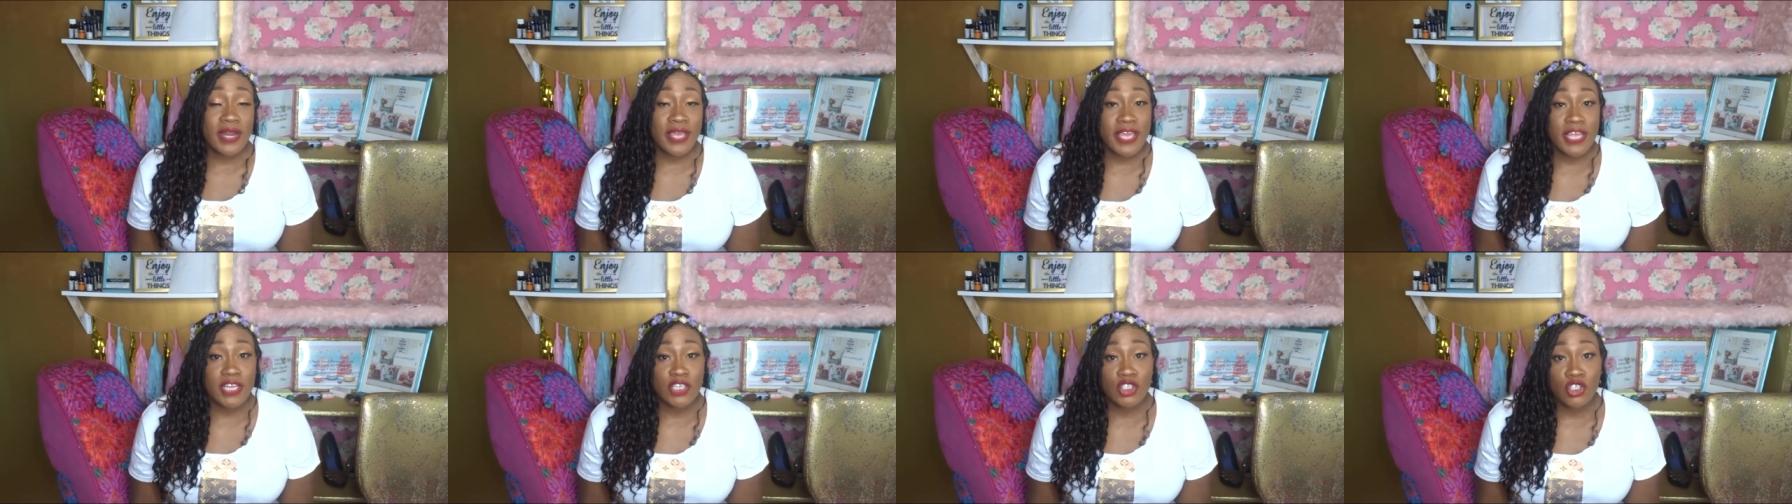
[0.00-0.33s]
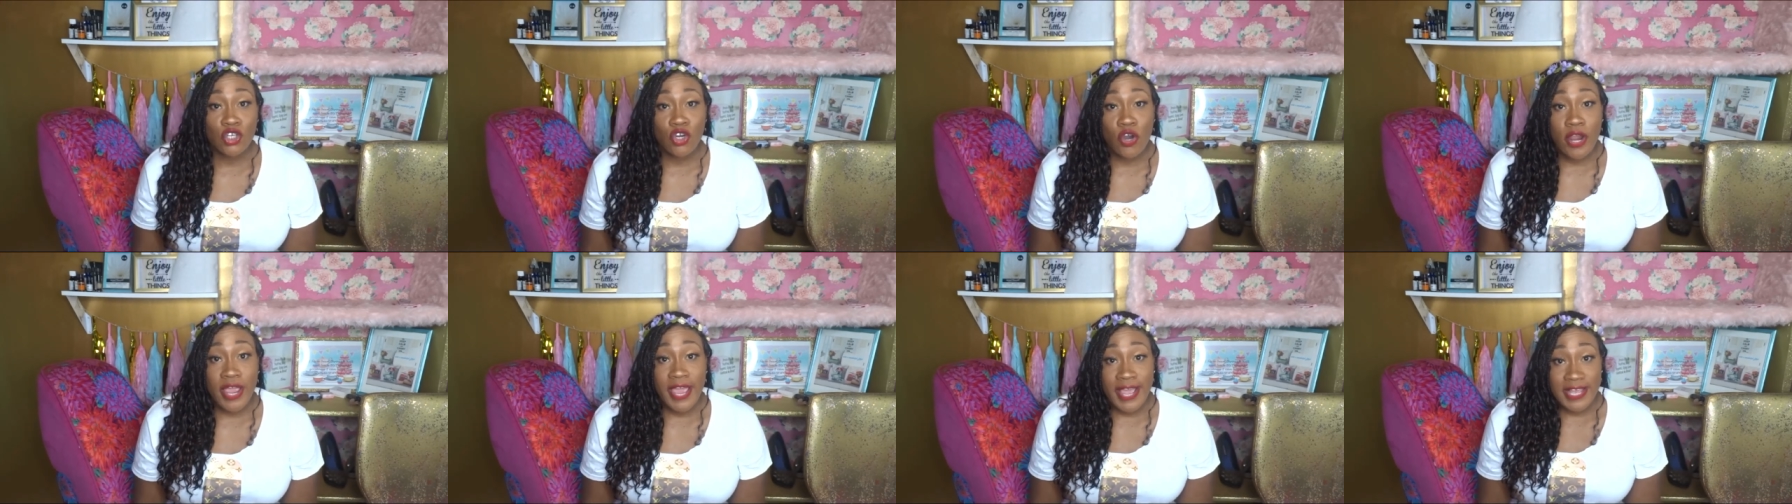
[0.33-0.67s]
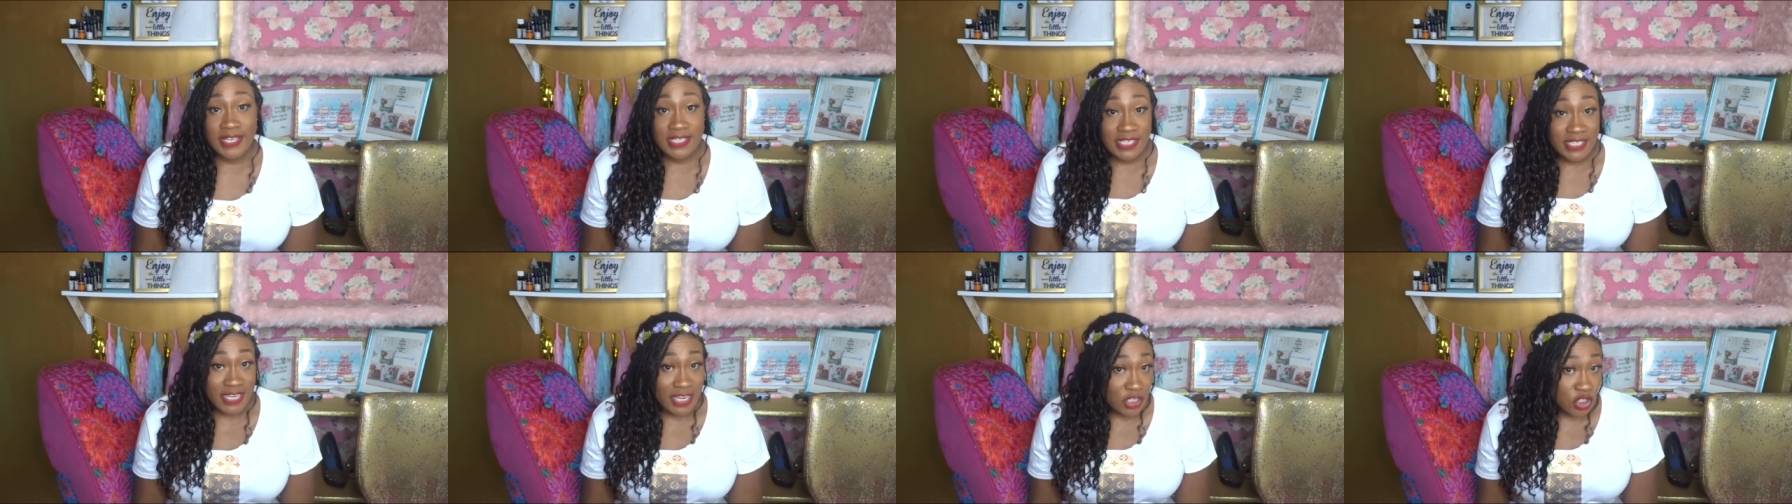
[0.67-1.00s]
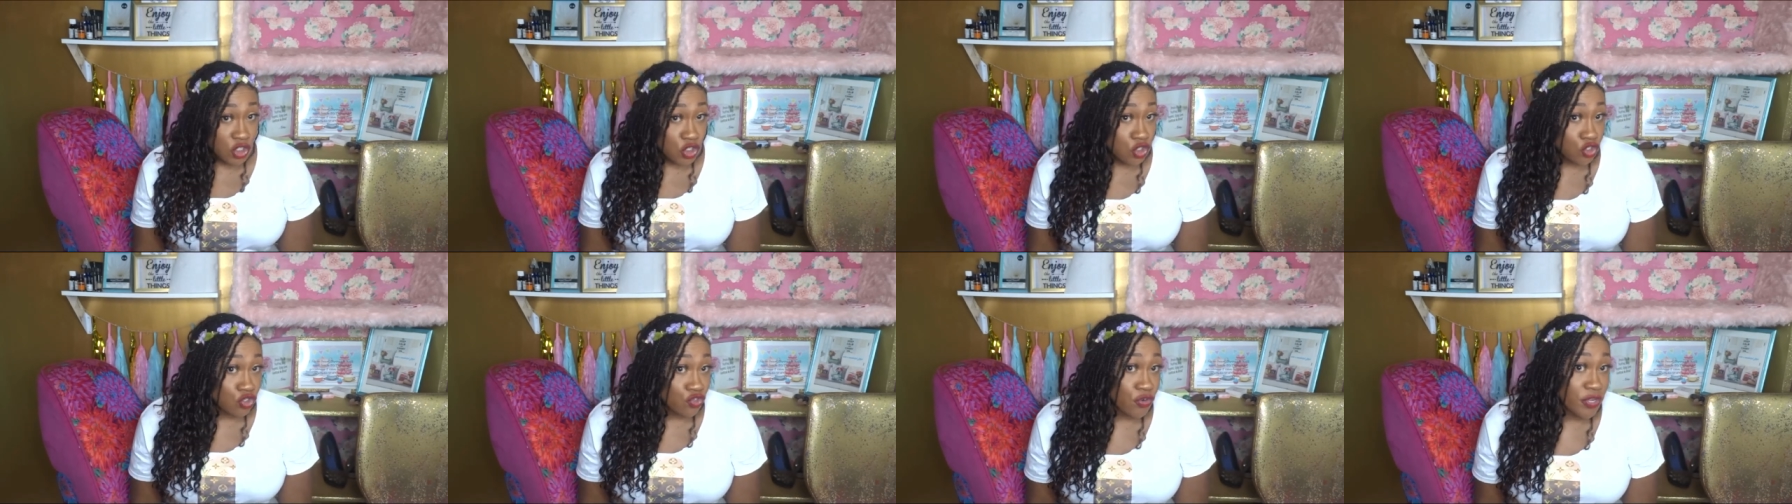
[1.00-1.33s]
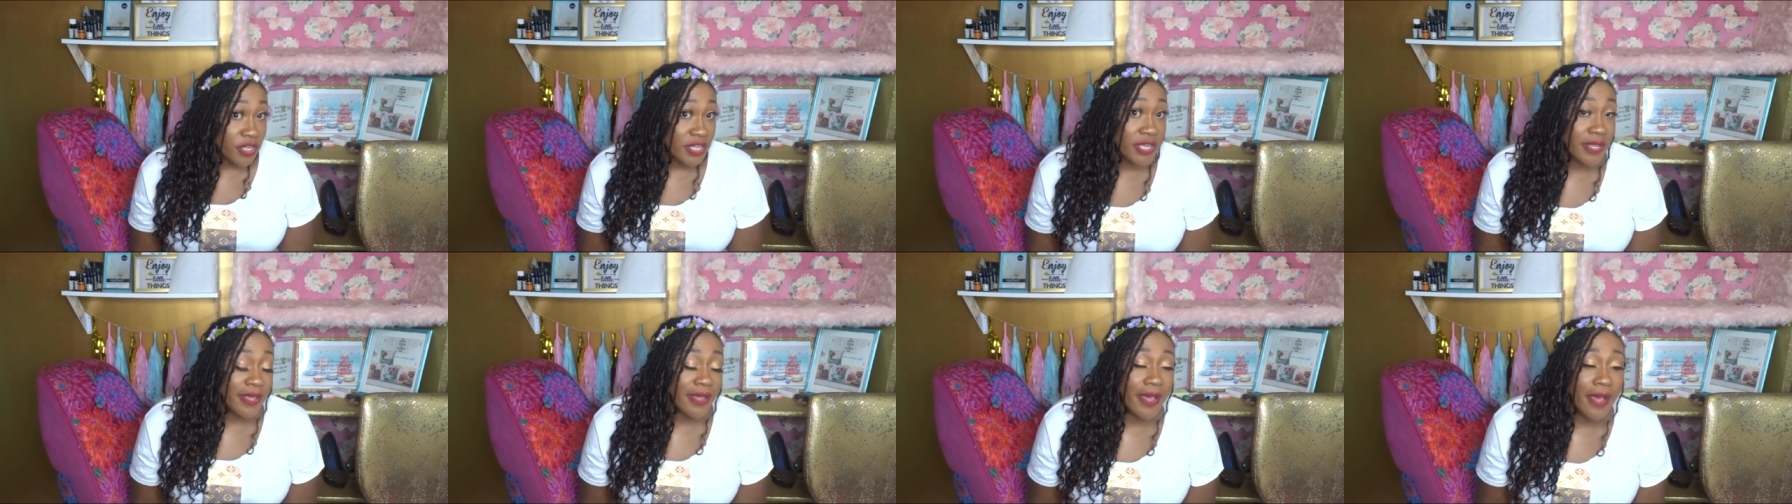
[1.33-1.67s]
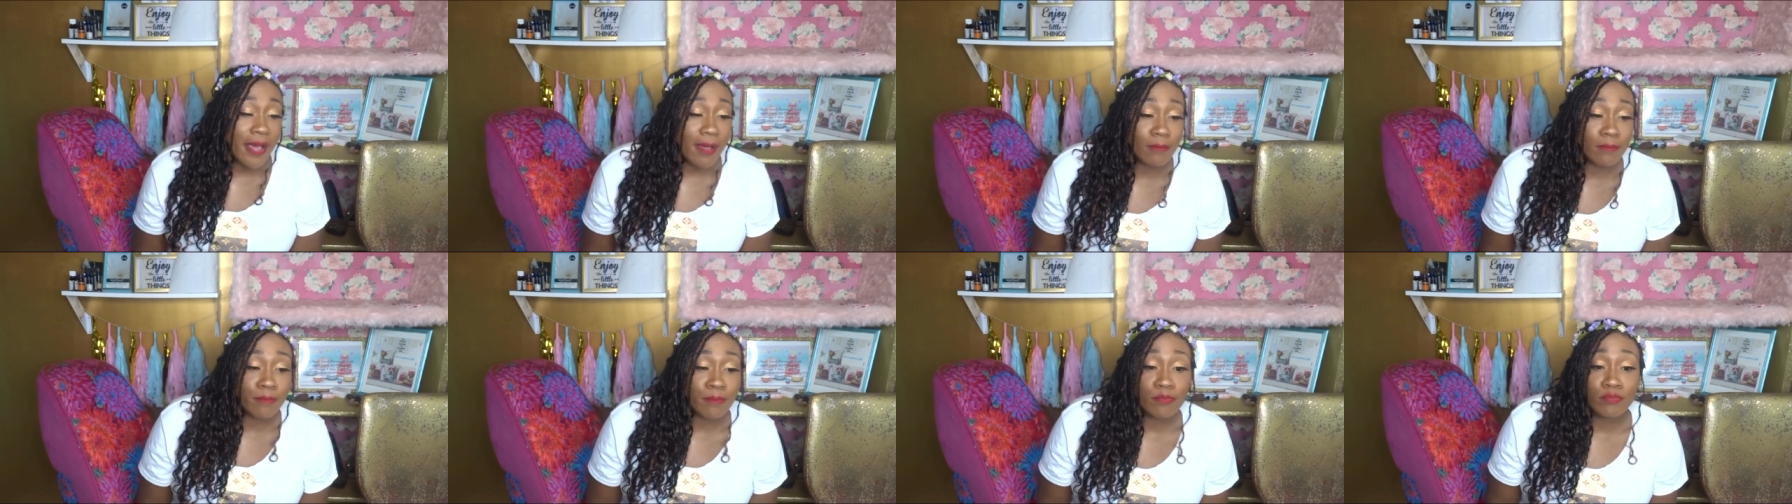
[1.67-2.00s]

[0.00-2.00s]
to get your ancestry um,